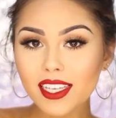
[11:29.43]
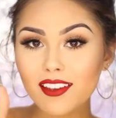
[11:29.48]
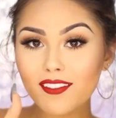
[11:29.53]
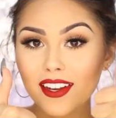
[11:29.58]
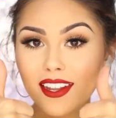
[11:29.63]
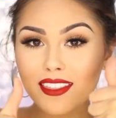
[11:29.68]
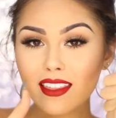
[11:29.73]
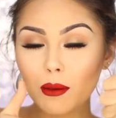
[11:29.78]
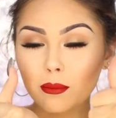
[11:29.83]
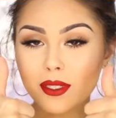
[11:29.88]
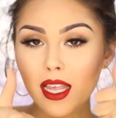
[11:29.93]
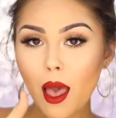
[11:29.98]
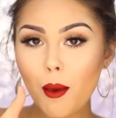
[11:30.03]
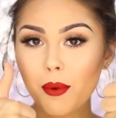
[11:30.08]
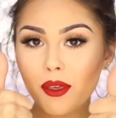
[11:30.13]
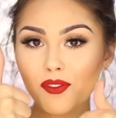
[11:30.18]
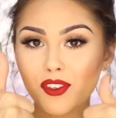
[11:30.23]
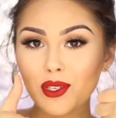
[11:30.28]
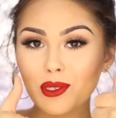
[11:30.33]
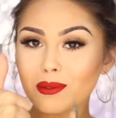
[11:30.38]
Give it a thumbs
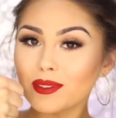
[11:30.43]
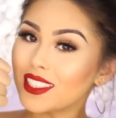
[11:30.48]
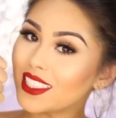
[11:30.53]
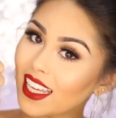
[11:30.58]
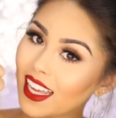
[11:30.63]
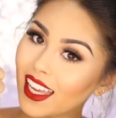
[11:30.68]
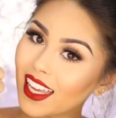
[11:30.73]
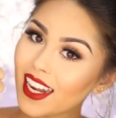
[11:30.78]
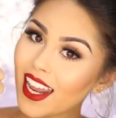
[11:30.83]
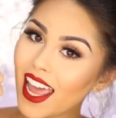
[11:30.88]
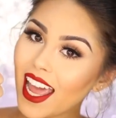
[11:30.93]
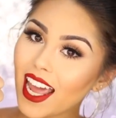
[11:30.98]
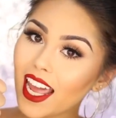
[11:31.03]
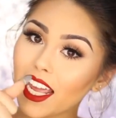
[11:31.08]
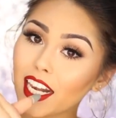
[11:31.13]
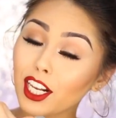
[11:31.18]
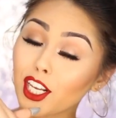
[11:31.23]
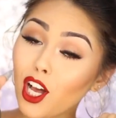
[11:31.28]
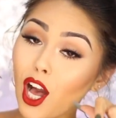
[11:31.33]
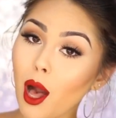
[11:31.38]
up if you did,
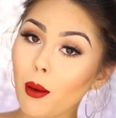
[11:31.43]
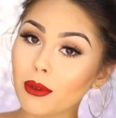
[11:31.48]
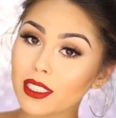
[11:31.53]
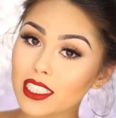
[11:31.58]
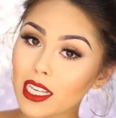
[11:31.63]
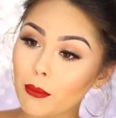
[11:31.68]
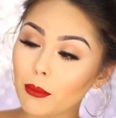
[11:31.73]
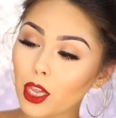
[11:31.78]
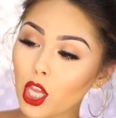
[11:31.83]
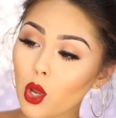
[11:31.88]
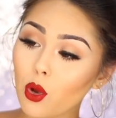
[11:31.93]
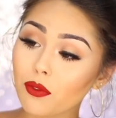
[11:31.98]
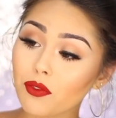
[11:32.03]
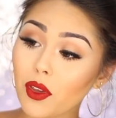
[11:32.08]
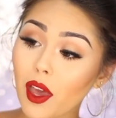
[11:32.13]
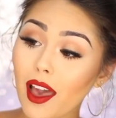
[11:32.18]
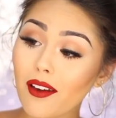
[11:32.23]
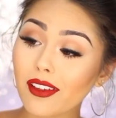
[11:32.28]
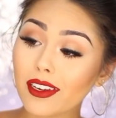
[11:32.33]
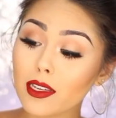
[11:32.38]
and comment down below
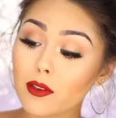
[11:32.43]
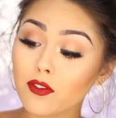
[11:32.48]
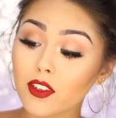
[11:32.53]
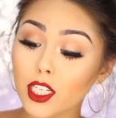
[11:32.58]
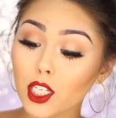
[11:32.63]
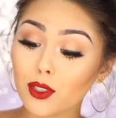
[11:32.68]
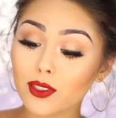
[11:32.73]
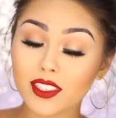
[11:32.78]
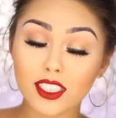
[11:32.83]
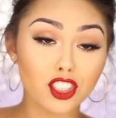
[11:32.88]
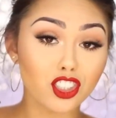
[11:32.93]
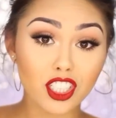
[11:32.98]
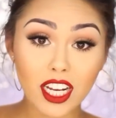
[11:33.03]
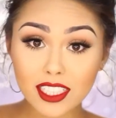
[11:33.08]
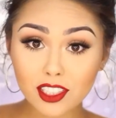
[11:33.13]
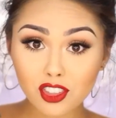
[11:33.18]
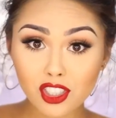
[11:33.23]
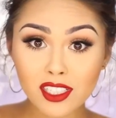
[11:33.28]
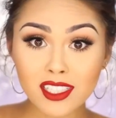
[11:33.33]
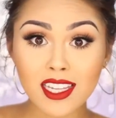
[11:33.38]
if you have any video
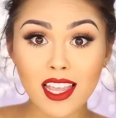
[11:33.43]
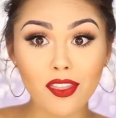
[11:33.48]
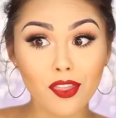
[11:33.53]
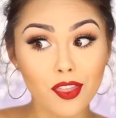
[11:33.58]
suggestions.